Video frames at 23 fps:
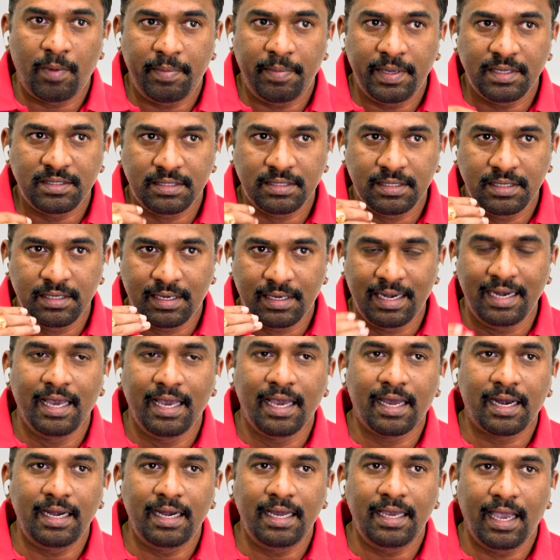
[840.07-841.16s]
is
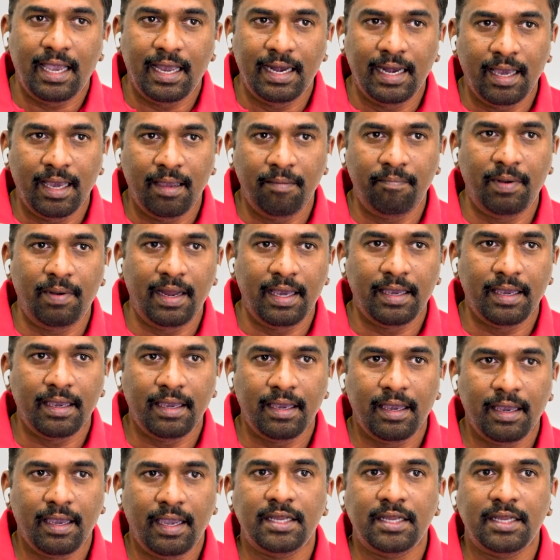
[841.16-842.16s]
clearly enabling.